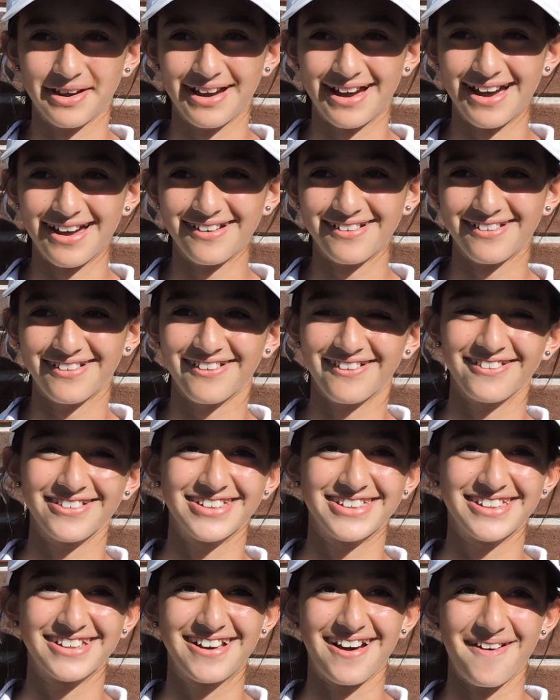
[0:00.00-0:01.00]
I don't know
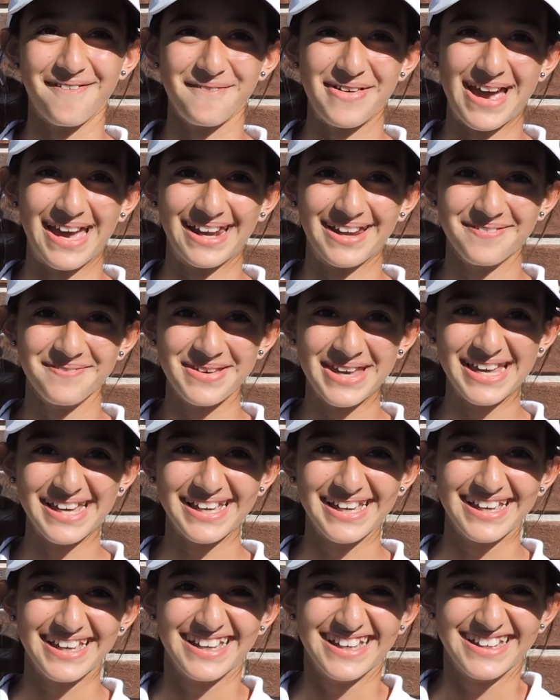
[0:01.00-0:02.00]
she got mad at me
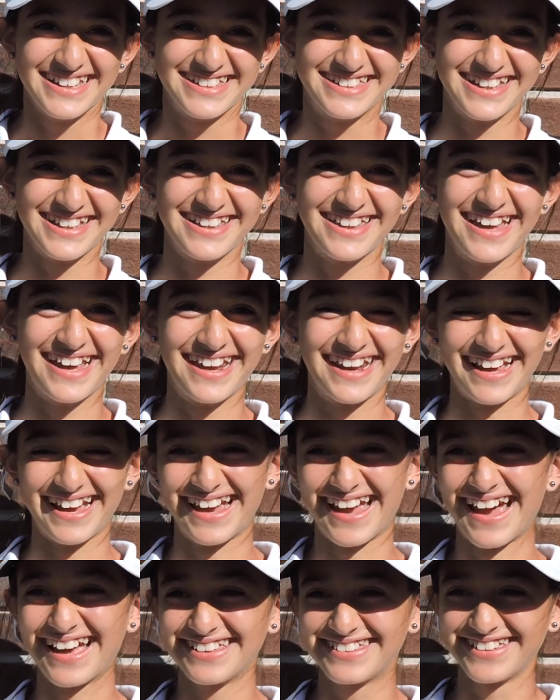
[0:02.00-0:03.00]
so then
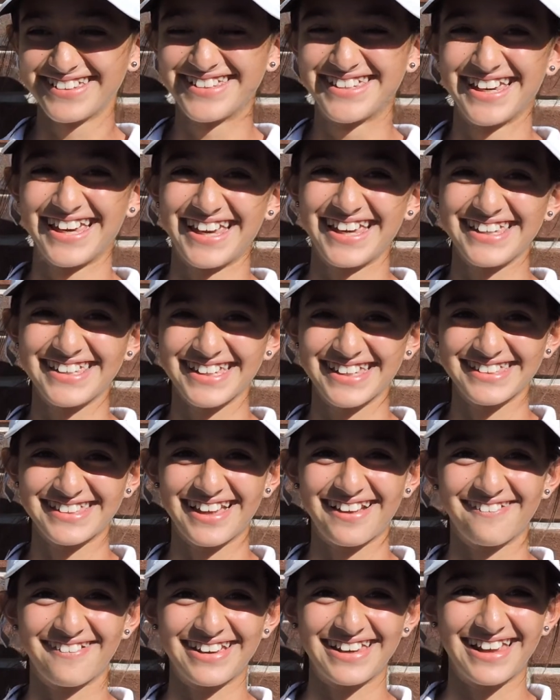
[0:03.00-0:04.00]
I had to change and
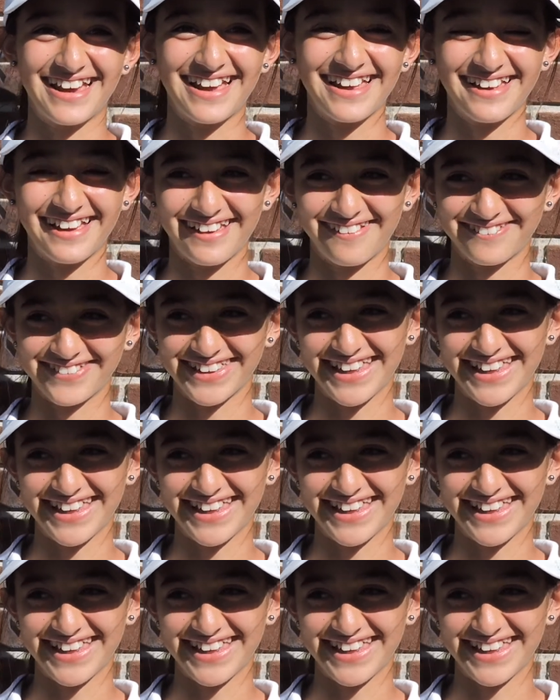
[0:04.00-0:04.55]
tell my dad, like,